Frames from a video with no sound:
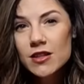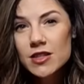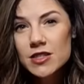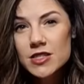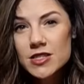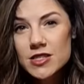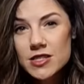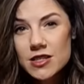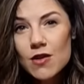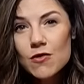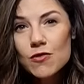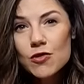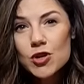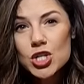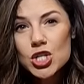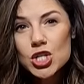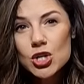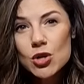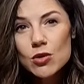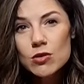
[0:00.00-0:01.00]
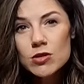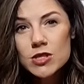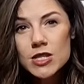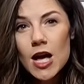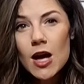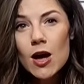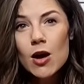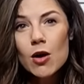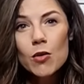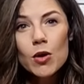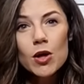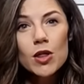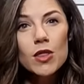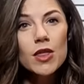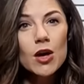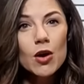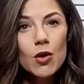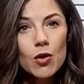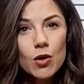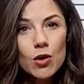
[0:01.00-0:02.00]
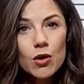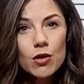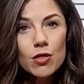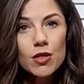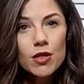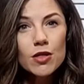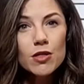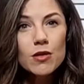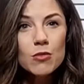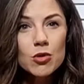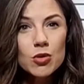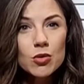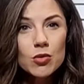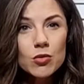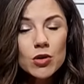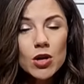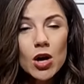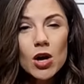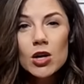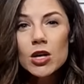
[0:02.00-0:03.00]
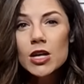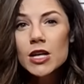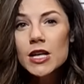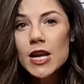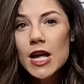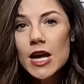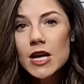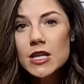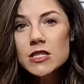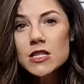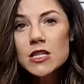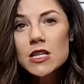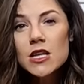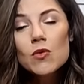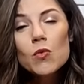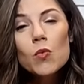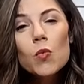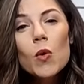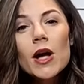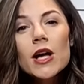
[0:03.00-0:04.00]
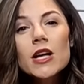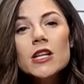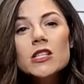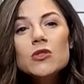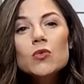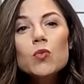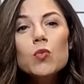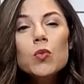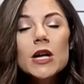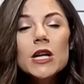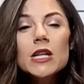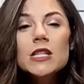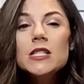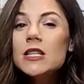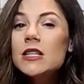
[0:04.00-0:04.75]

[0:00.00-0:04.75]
The discovery shows how the Earth and the Moon are connected in ways we